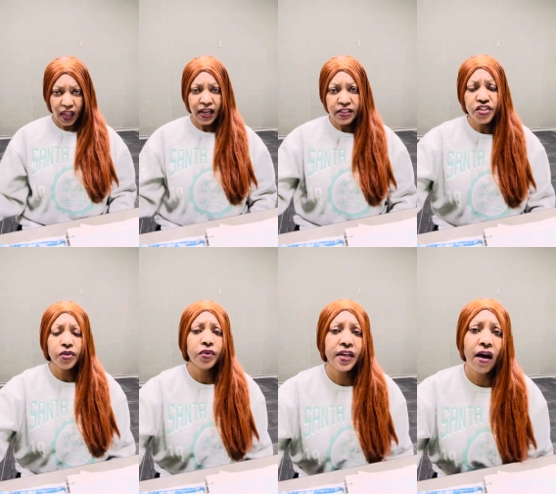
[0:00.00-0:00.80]
in
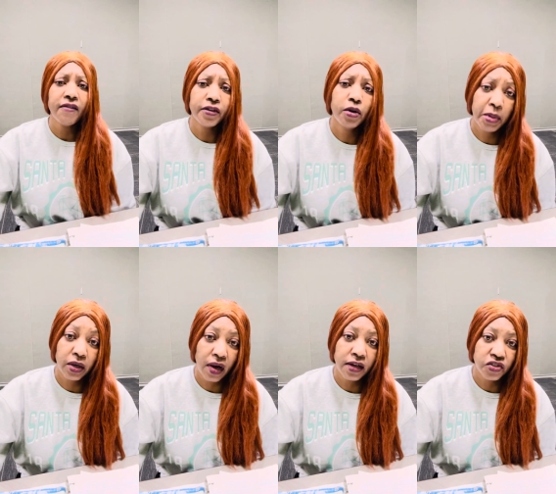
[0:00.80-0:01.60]
general, they offer you a better
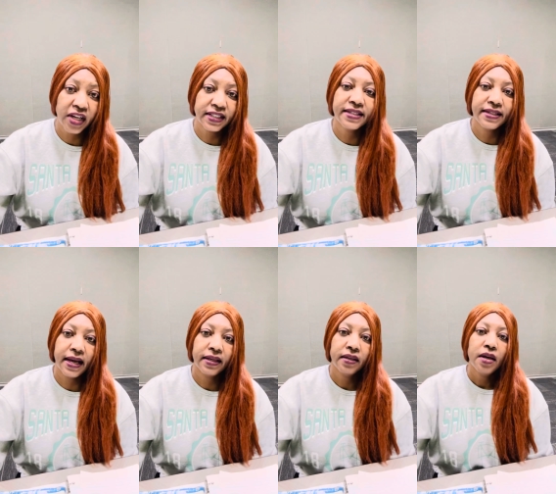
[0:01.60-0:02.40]
contract to stay.
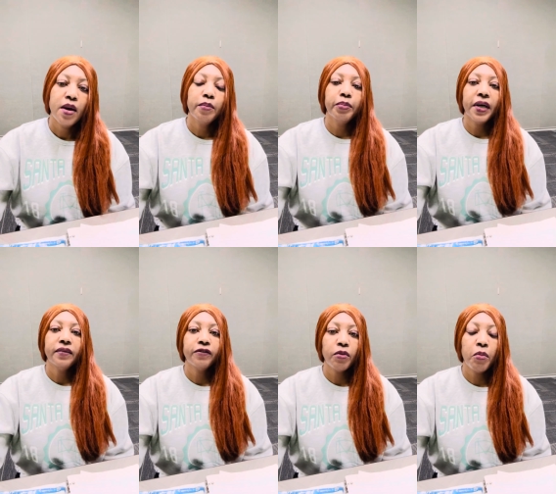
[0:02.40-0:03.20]
But
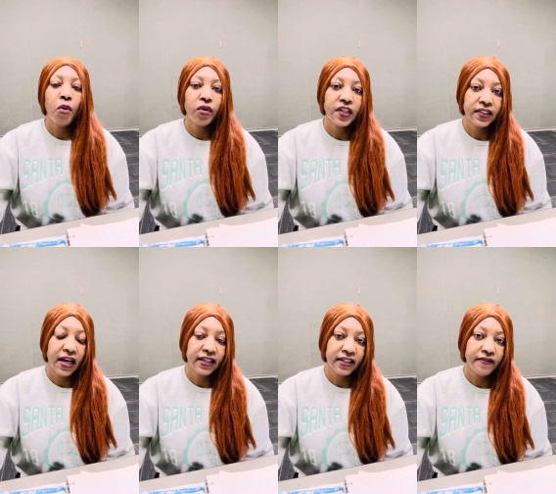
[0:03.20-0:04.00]
for more than
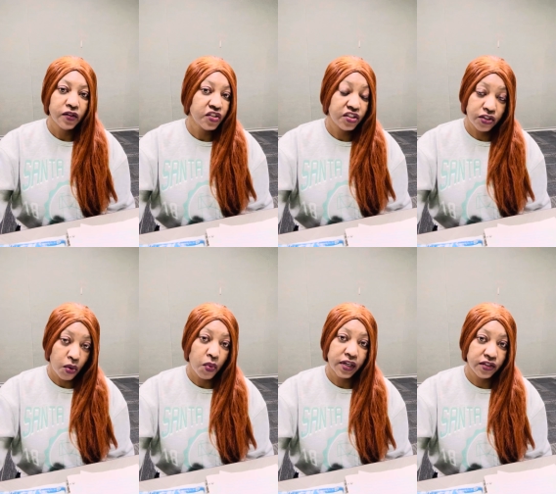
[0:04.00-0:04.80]
likely, if you just don't
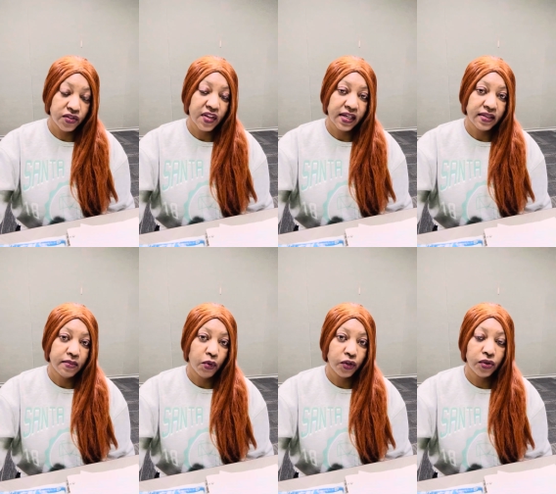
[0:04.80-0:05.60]
want to do that
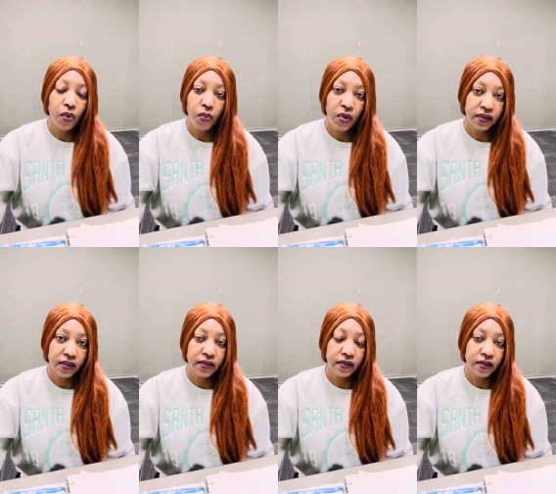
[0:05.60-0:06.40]
anymore, you don't want
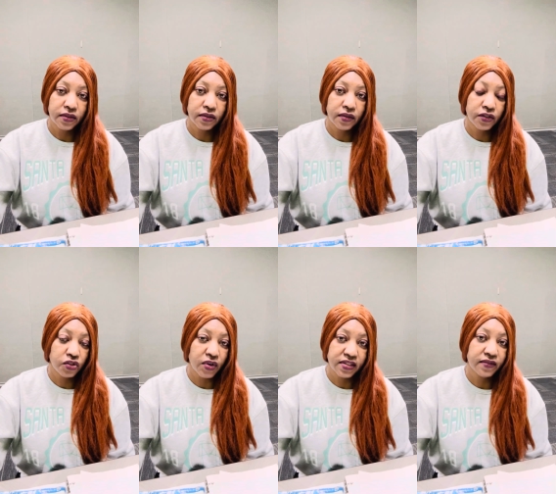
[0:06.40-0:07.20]
the
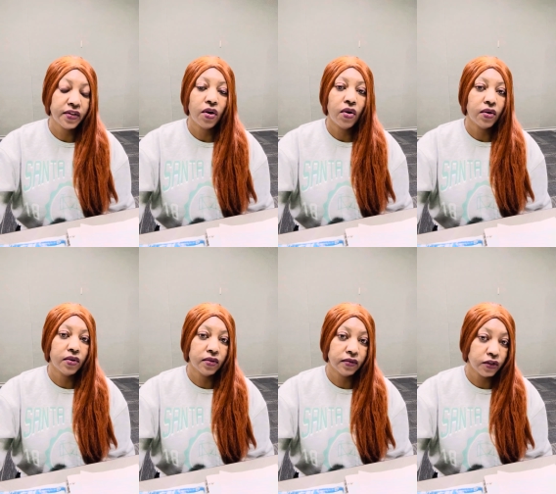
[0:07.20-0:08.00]
stress of it
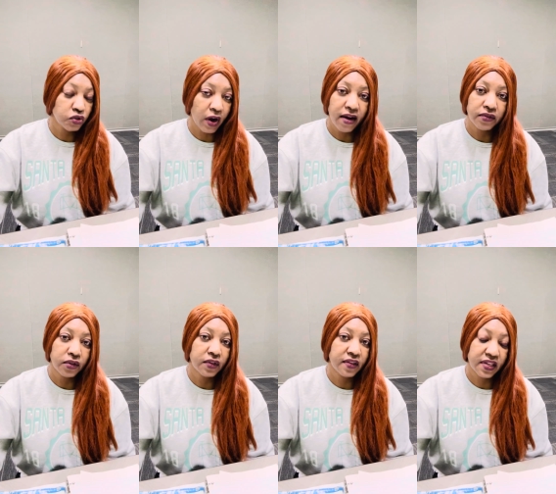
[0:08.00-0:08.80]
all, the
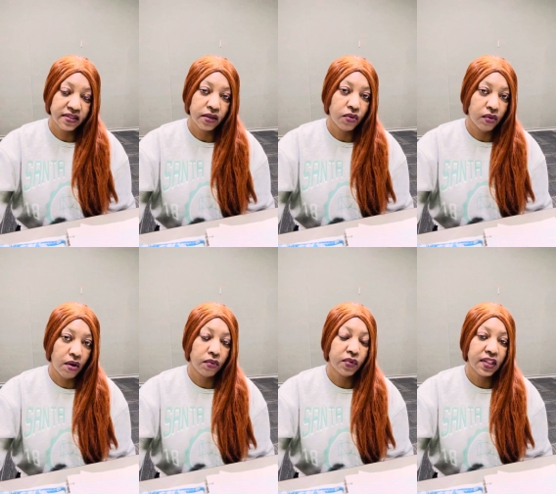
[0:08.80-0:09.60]
travel, the things that go
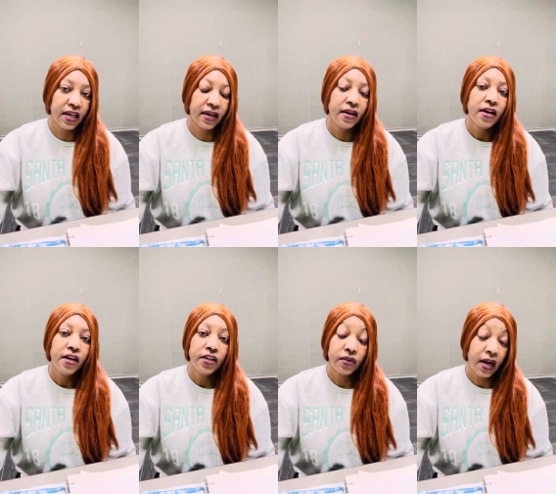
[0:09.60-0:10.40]
along with that,
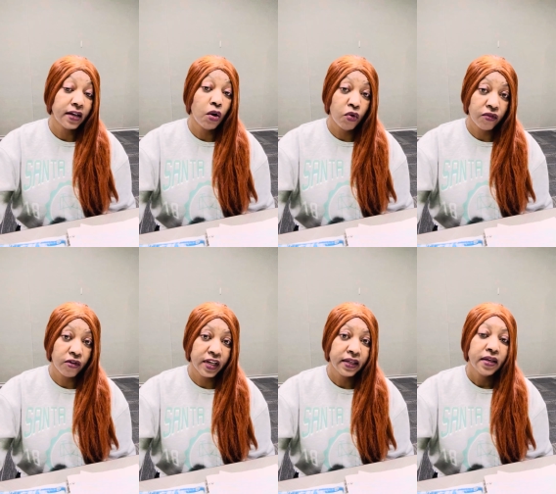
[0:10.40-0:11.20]
you're kind of over it.